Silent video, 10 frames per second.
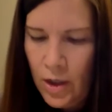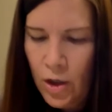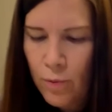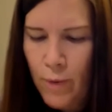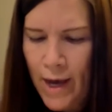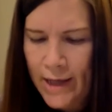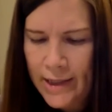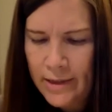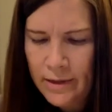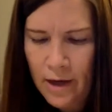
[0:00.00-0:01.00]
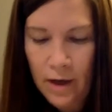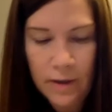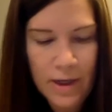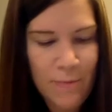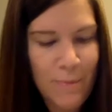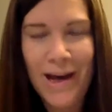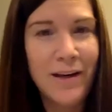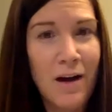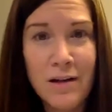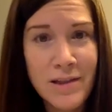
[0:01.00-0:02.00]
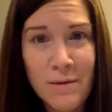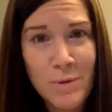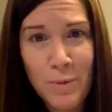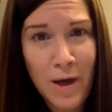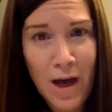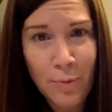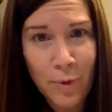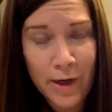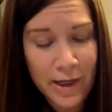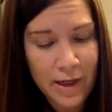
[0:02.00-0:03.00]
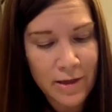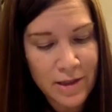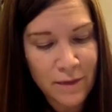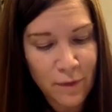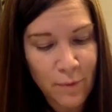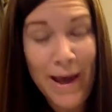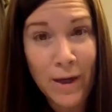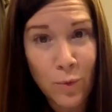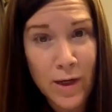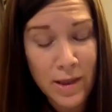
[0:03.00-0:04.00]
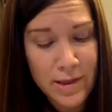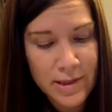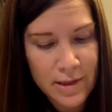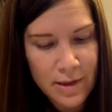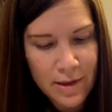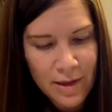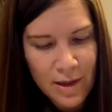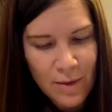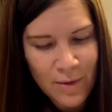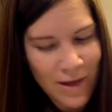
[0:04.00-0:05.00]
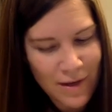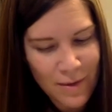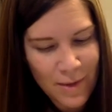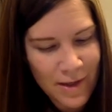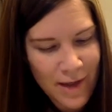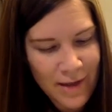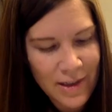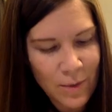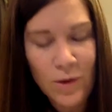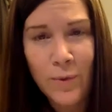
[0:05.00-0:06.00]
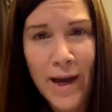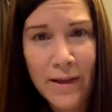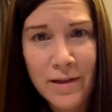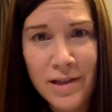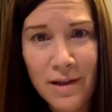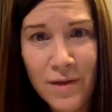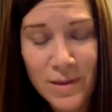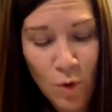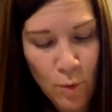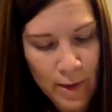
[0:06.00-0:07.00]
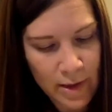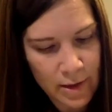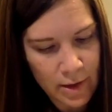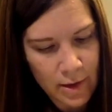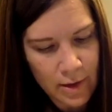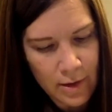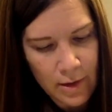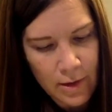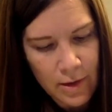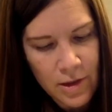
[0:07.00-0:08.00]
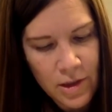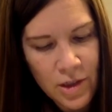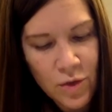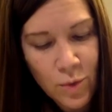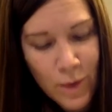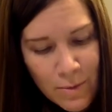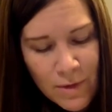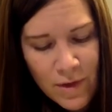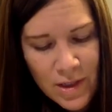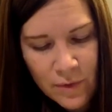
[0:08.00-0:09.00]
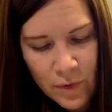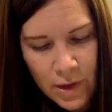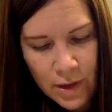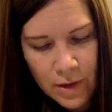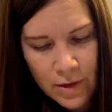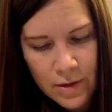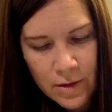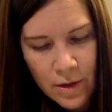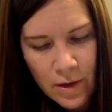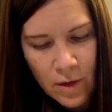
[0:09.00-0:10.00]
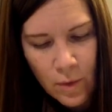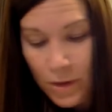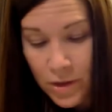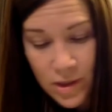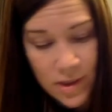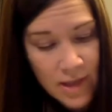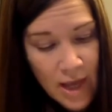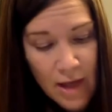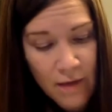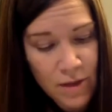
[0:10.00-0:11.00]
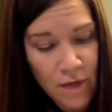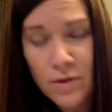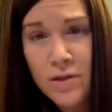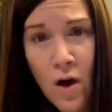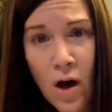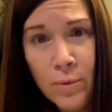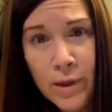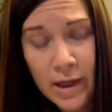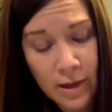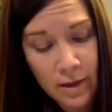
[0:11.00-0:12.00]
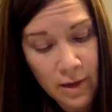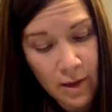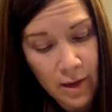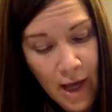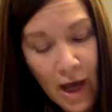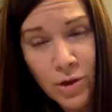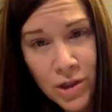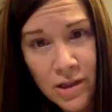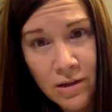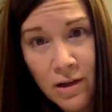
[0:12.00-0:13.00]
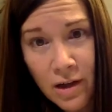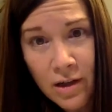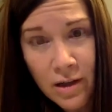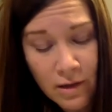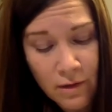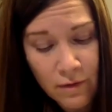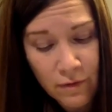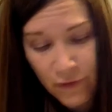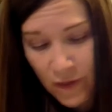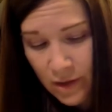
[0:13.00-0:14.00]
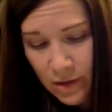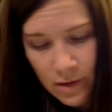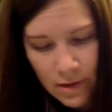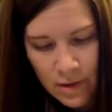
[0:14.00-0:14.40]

Her body, heart, and mind all seemed to be operating on different bandwidths, none of them connecting with the reality of this moment. She'd dreamed of this for years, what she'd say if she ever saw him again, how she'd look, feel.